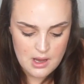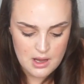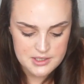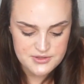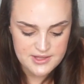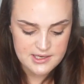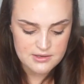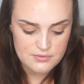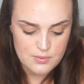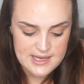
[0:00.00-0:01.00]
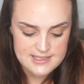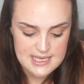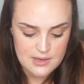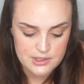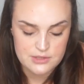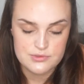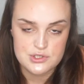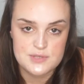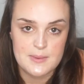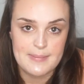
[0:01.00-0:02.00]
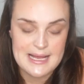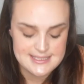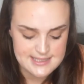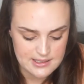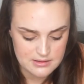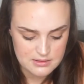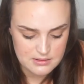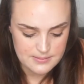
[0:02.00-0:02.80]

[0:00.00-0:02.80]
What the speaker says: I was thinking of ways how I could reduce my plastic,